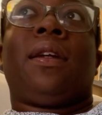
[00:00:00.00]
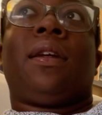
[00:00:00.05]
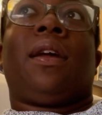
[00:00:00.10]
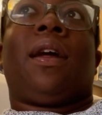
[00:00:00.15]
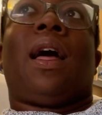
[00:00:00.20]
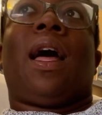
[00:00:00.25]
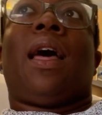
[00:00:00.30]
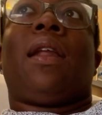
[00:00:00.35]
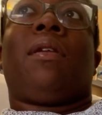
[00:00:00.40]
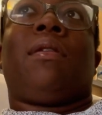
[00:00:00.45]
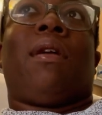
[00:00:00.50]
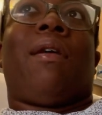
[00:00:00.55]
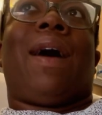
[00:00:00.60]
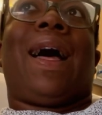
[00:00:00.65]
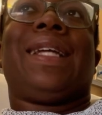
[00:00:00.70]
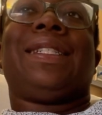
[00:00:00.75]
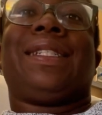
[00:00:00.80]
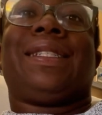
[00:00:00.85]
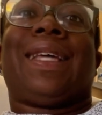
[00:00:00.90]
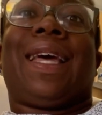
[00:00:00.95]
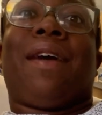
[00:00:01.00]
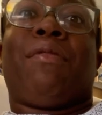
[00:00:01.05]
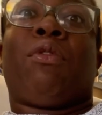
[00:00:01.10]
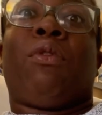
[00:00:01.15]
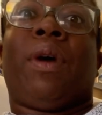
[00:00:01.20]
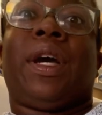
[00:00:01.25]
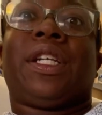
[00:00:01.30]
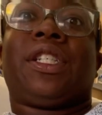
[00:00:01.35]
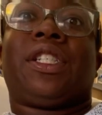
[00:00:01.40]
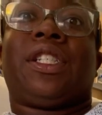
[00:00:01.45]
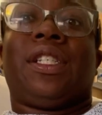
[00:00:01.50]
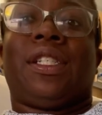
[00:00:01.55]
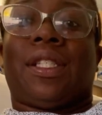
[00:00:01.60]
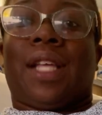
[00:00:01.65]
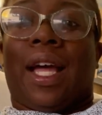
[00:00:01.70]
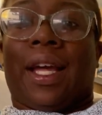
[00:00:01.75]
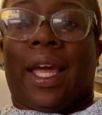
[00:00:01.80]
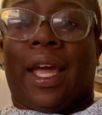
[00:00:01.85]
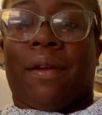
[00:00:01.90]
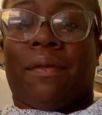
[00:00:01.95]
I don't know. I just have questions.
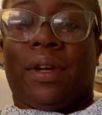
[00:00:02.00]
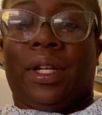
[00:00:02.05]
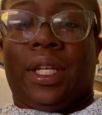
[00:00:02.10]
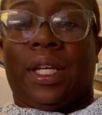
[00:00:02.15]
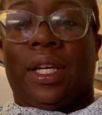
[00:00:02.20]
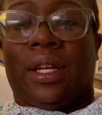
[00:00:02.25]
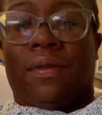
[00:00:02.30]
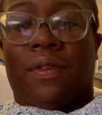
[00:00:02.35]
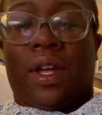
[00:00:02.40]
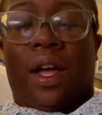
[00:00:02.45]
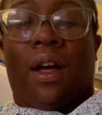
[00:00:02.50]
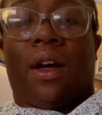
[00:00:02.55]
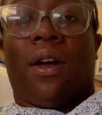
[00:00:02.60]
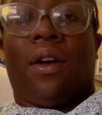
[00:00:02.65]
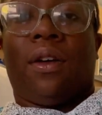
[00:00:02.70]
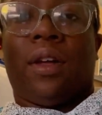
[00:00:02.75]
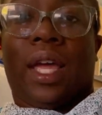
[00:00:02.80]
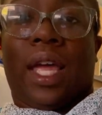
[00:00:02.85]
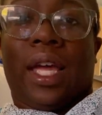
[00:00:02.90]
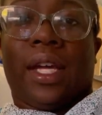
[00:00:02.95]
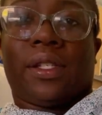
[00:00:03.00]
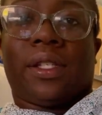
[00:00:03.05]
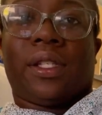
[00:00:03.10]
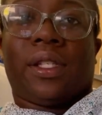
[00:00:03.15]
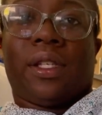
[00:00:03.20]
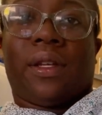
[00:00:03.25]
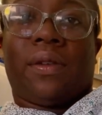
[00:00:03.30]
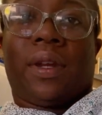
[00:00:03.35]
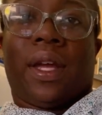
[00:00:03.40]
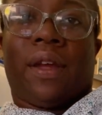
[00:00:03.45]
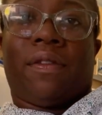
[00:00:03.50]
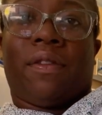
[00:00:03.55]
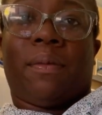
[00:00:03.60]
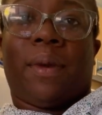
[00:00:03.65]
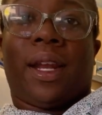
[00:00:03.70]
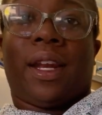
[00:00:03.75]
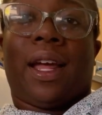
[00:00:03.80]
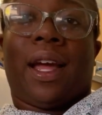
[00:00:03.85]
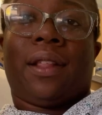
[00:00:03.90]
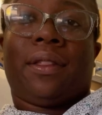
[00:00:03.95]
I can't really give y'all answers on that from
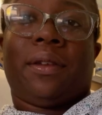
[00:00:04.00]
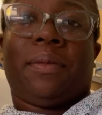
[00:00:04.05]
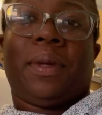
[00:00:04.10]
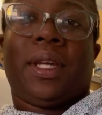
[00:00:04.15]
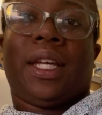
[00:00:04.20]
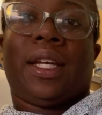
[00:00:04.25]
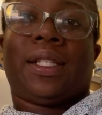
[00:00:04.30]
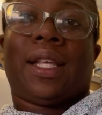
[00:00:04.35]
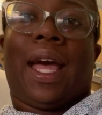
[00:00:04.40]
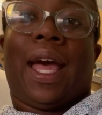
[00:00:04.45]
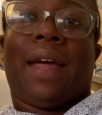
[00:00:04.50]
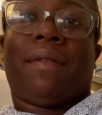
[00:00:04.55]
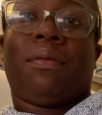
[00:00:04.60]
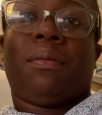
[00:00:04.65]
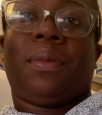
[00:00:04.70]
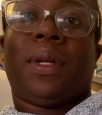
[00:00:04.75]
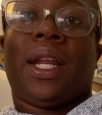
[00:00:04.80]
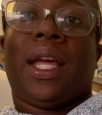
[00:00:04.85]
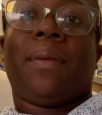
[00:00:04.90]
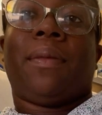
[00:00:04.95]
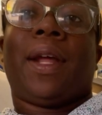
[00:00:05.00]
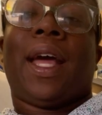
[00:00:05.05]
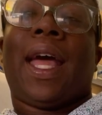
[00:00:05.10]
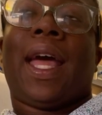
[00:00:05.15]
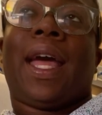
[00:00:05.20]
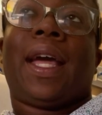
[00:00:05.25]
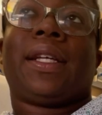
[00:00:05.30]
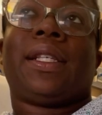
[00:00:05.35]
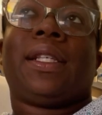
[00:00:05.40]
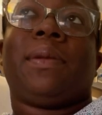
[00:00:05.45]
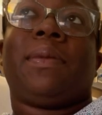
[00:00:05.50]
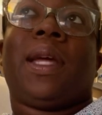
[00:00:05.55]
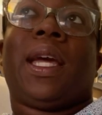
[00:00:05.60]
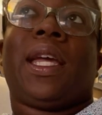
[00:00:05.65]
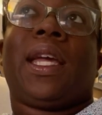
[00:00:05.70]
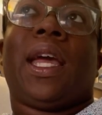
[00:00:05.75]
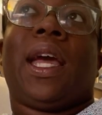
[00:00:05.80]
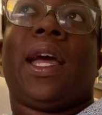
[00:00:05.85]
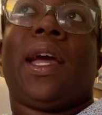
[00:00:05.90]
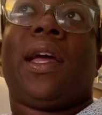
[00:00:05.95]
my doctor because I haven't been able to ask him that
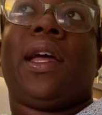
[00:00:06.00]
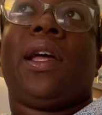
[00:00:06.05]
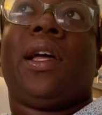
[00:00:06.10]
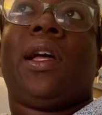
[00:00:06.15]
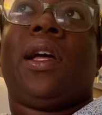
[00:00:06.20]
yet.